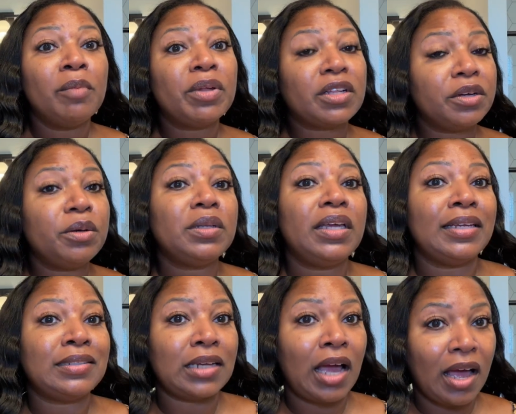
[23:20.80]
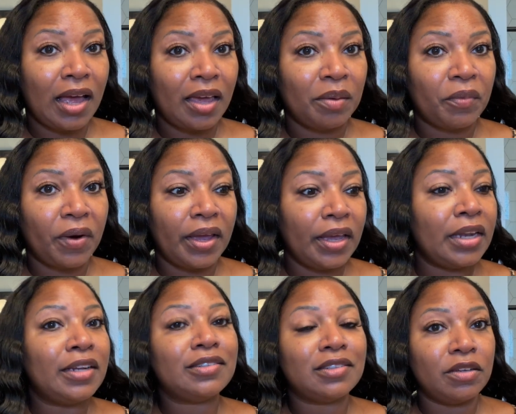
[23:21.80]
but clearly in time, right? And
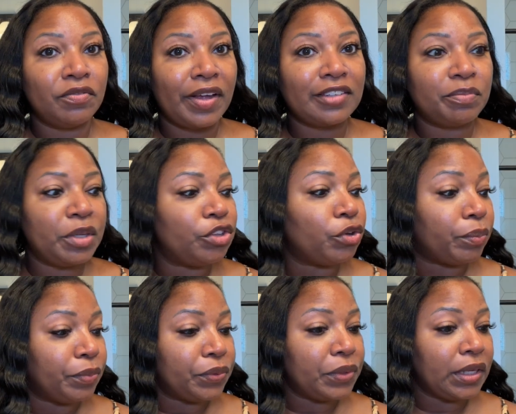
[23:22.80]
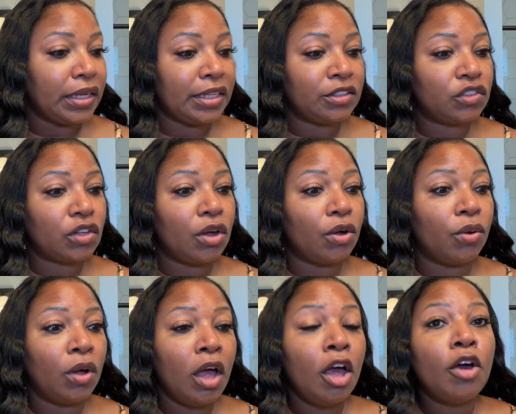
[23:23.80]
it's an investment in your beauty. And so
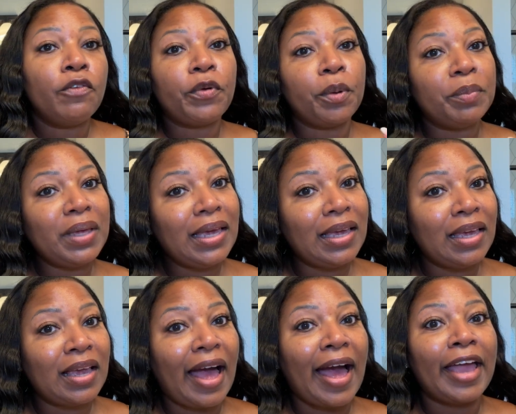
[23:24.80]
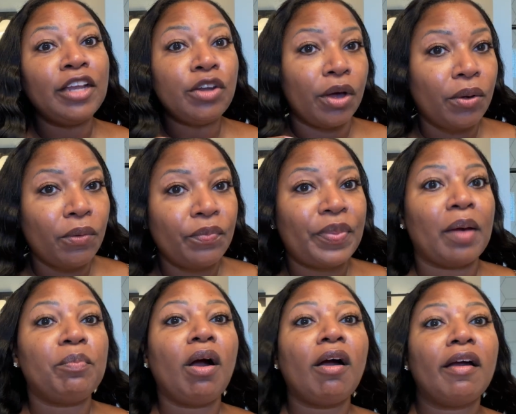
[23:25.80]
for me, I know
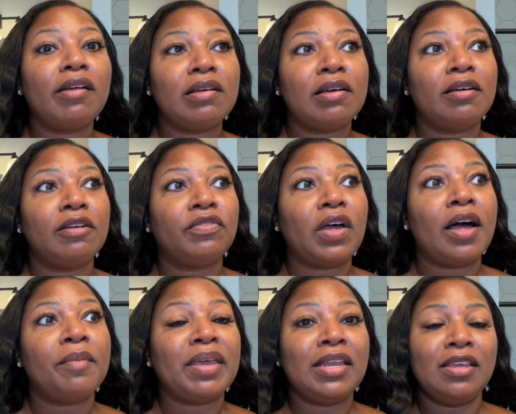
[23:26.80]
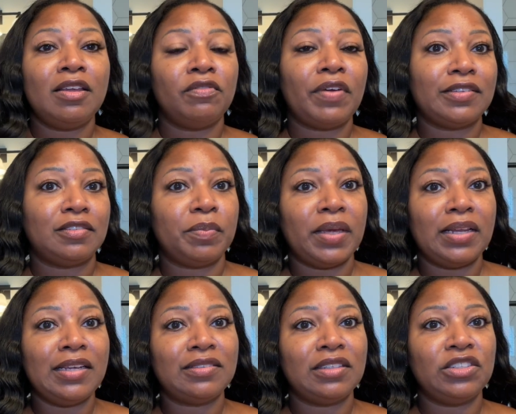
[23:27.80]
that part of any investment
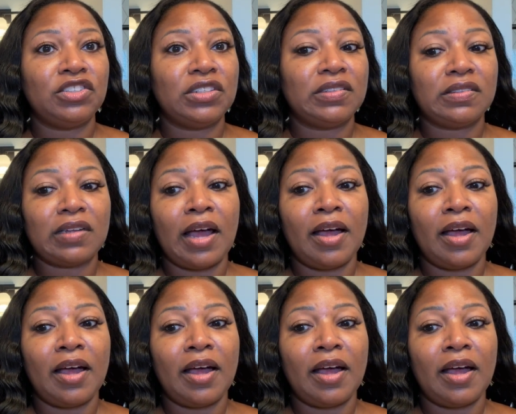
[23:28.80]
isn't just